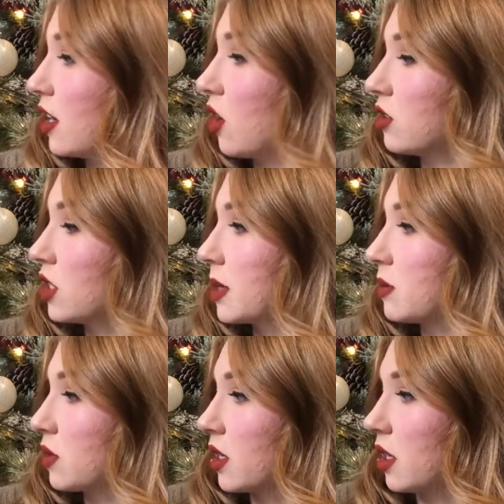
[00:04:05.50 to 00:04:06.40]
and it also comes
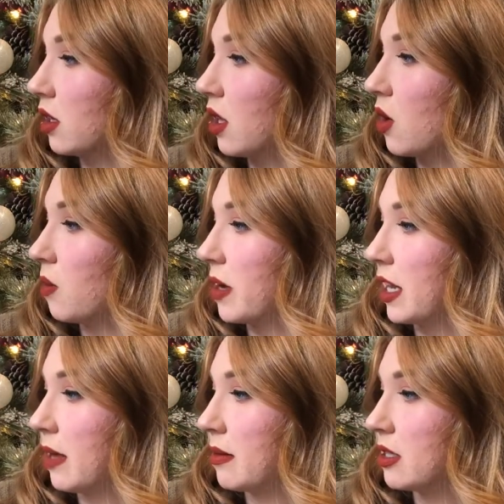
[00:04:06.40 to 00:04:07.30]
with a hello, my
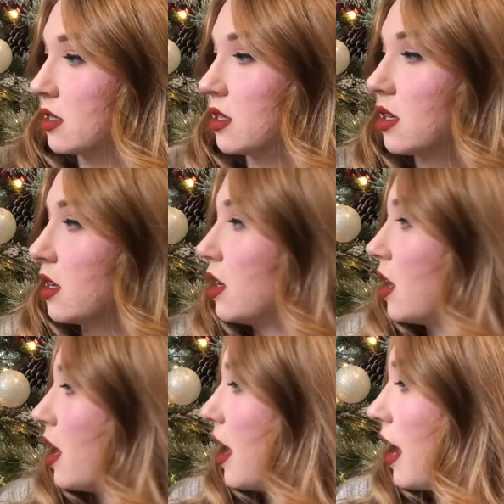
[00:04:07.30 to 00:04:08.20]
name is,
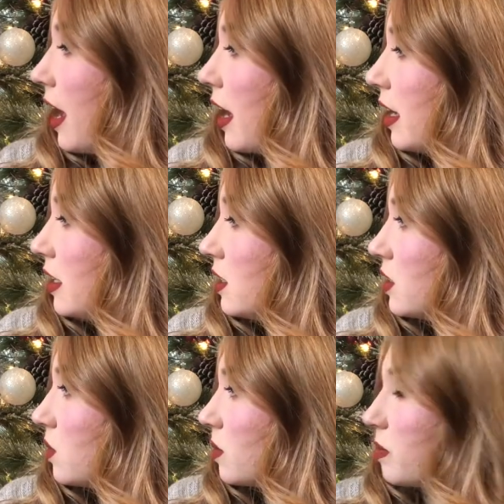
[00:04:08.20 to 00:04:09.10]
and
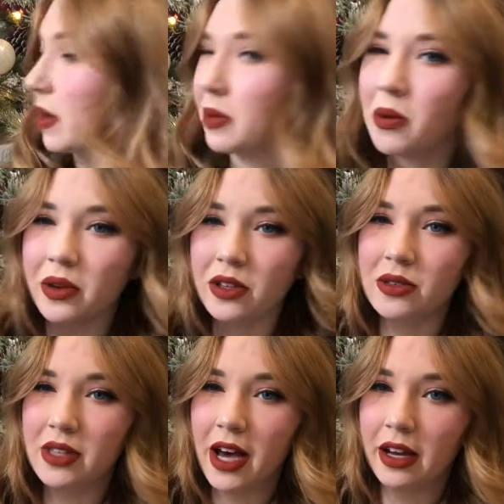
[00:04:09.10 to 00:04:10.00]
probably won't
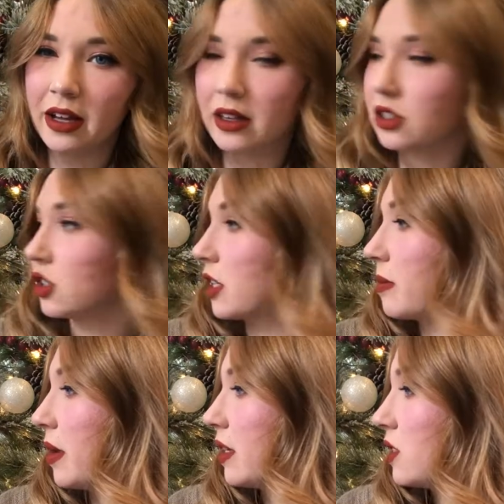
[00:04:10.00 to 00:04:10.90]
use that actually,
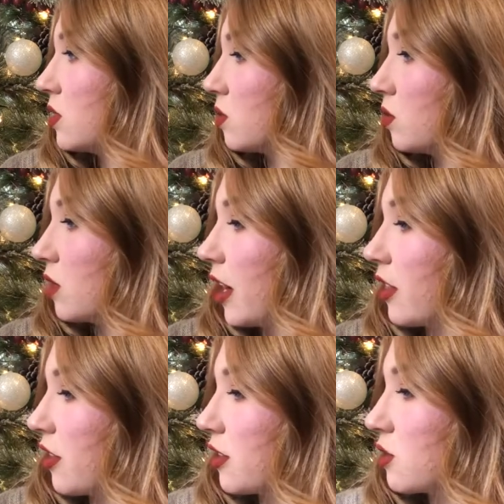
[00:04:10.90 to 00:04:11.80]
but I
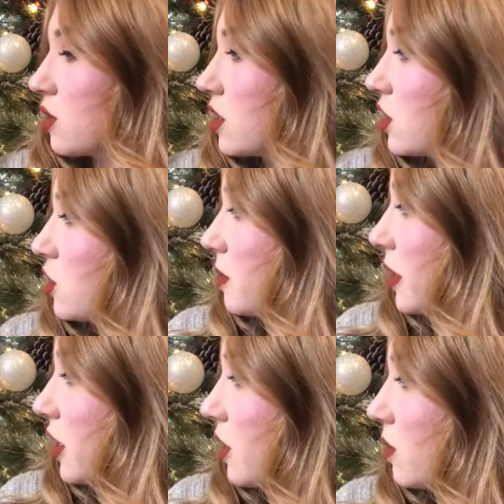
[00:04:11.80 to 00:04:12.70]
thought this was a super
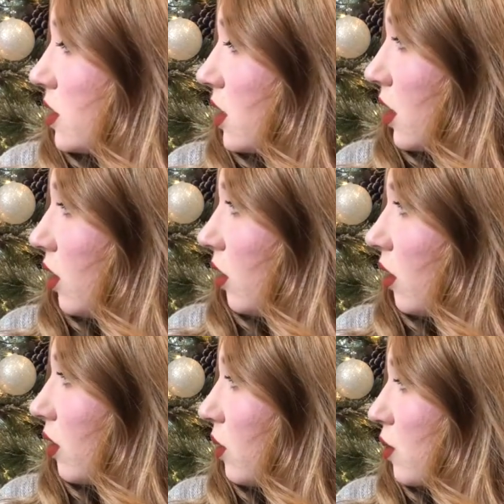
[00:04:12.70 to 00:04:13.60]
cute
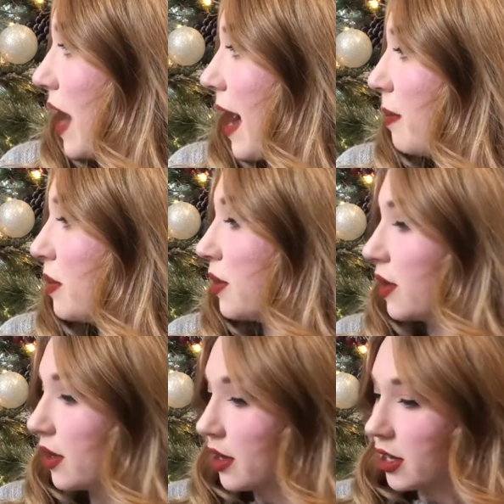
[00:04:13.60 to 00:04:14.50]
little wrap.
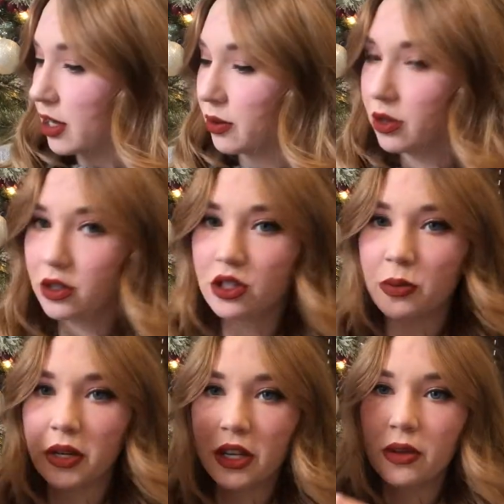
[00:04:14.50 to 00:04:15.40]
He would look
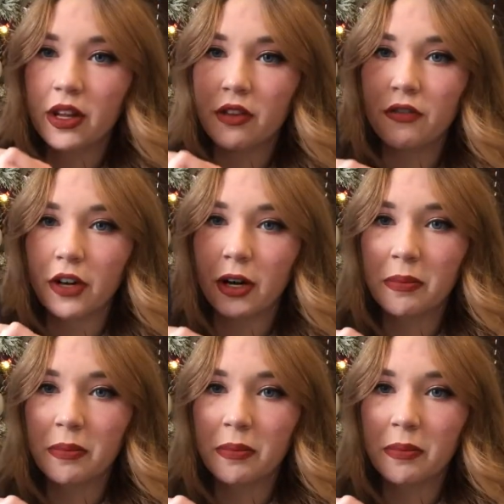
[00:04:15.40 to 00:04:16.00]
super cute in for